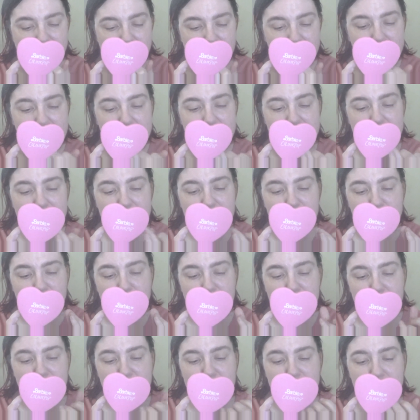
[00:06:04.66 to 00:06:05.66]
Did get where
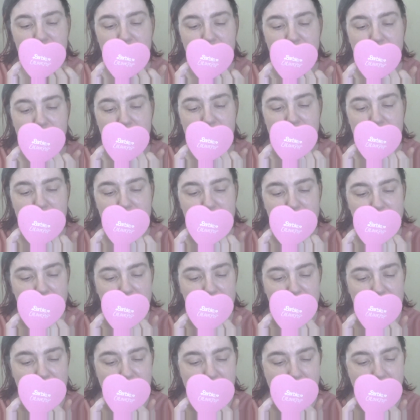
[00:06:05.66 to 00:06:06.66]
I saw on the dead
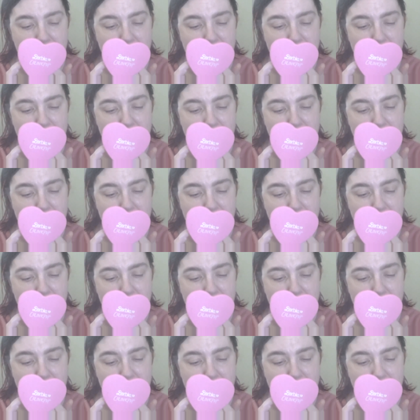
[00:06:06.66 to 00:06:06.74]
skin.